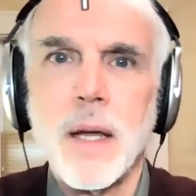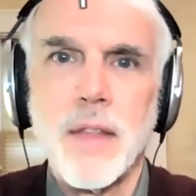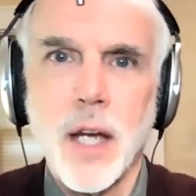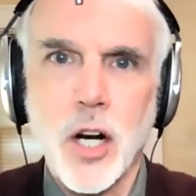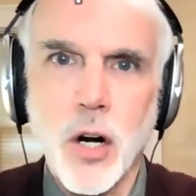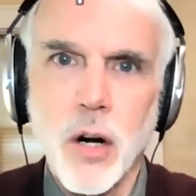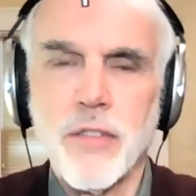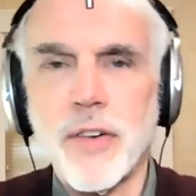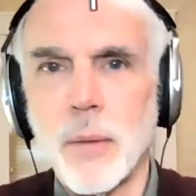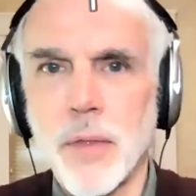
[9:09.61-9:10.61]
They occur
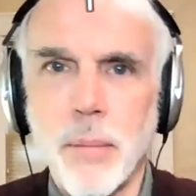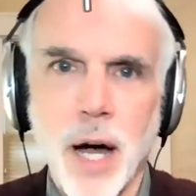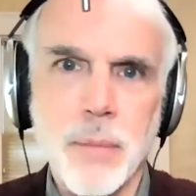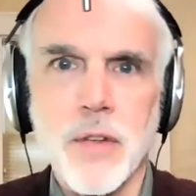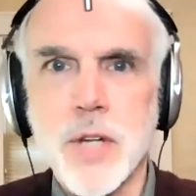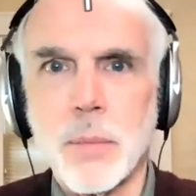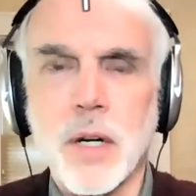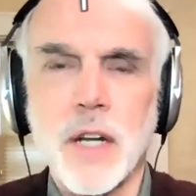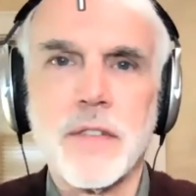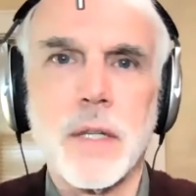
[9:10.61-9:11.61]
from the bottom of the treble
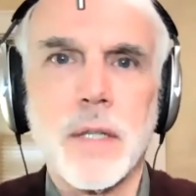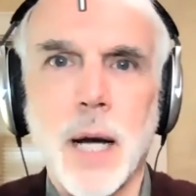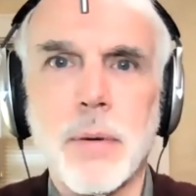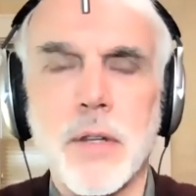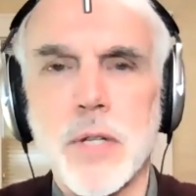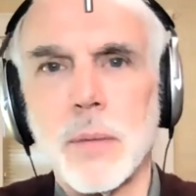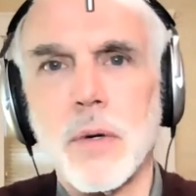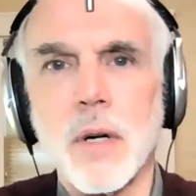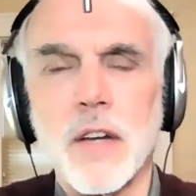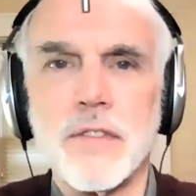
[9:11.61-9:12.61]
clef to the top of the treble
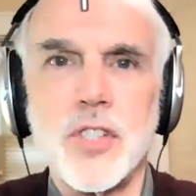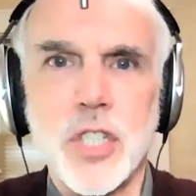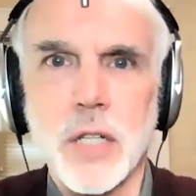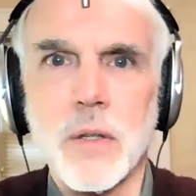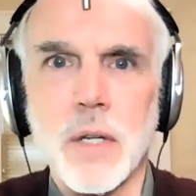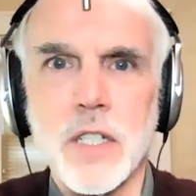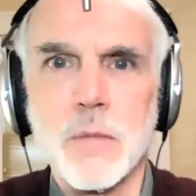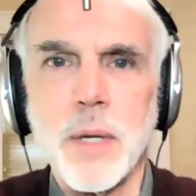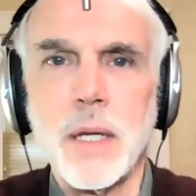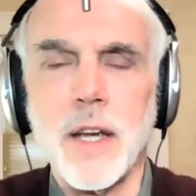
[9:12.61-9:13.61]
clef, generally
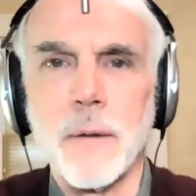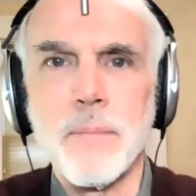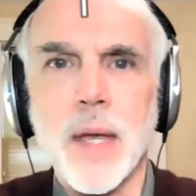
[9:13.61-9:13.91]
speaking.